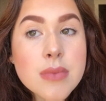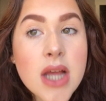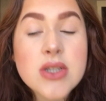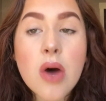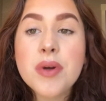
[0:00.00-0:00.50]

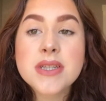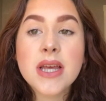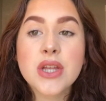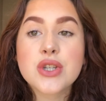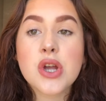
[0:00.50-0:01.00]
it's always an
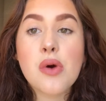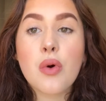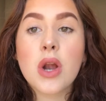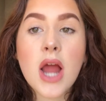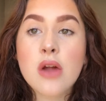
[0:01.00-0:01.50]
intro
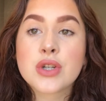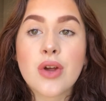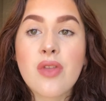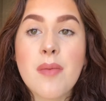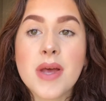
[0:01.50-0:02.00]
or an
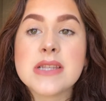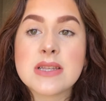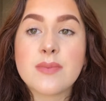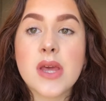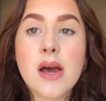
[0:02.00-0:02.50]
outro that
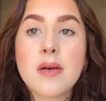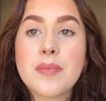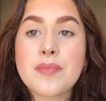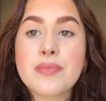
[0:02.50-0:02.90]
messes me up.